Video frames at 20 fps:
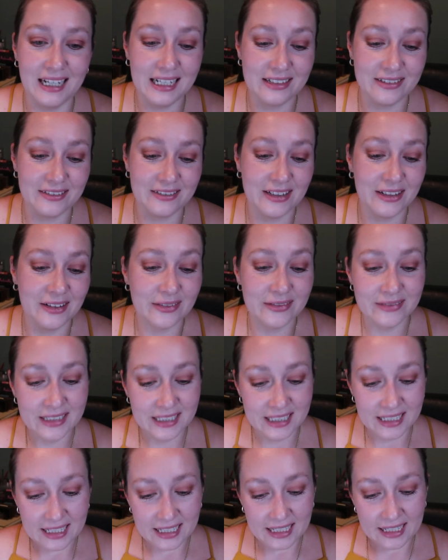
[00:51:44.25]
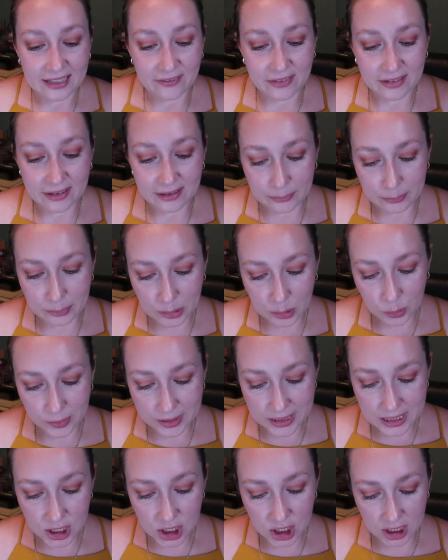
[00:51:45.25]
I don't know. Very
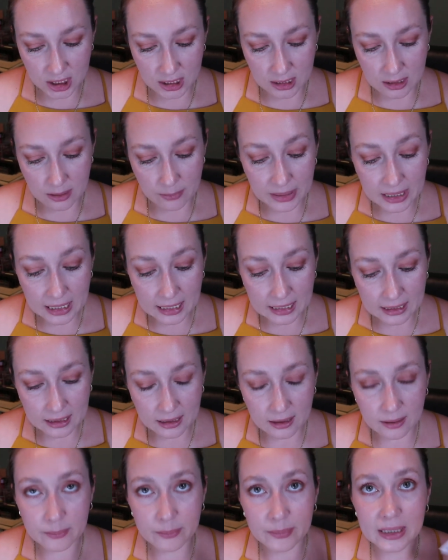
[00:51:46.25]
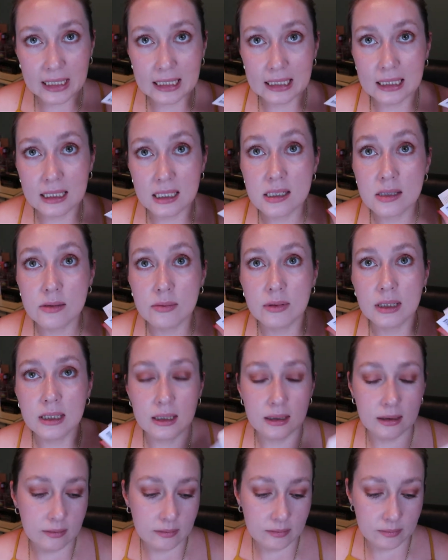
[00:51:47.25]
Parisian. But I picked this
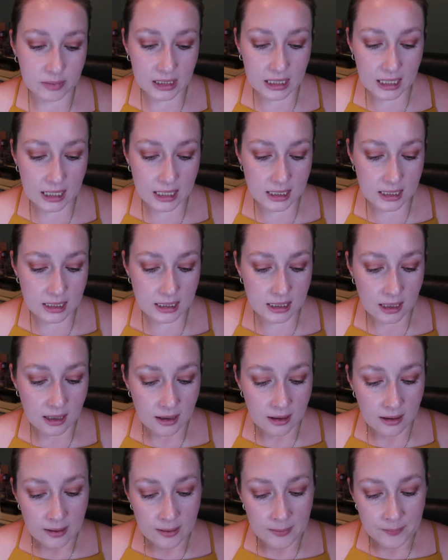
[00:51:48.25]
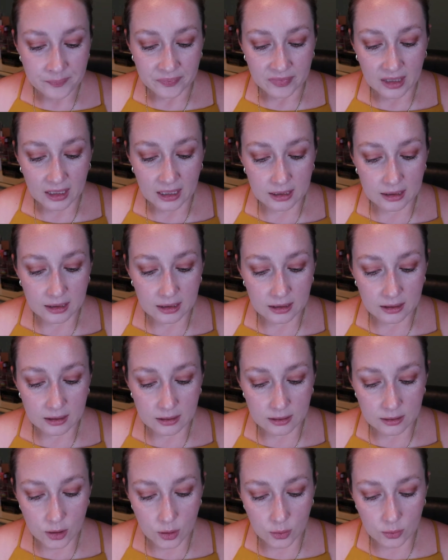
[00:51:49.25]
one because
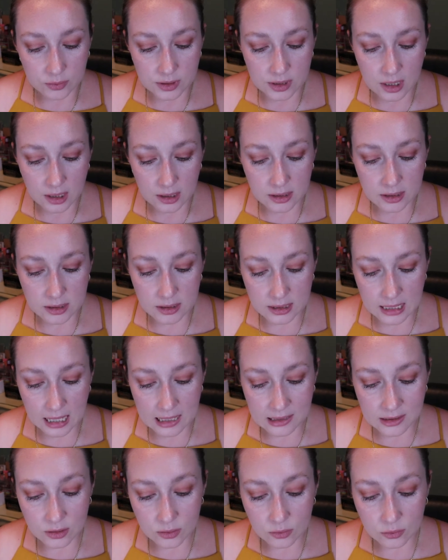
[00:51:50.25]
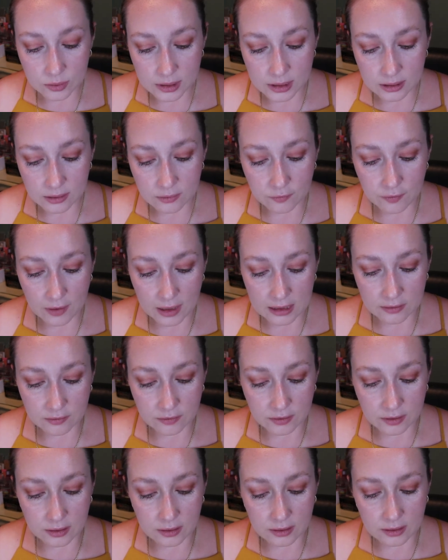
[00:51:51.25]
the notes are sandalwood,
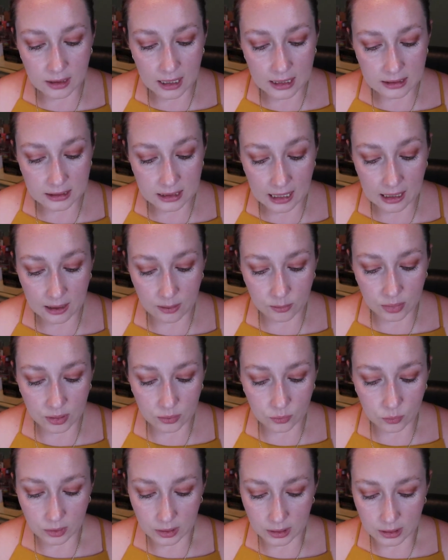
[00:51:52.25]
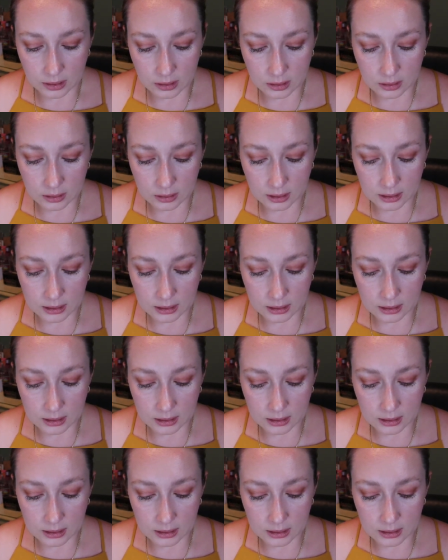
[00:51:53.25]
vetiver, and amber wood.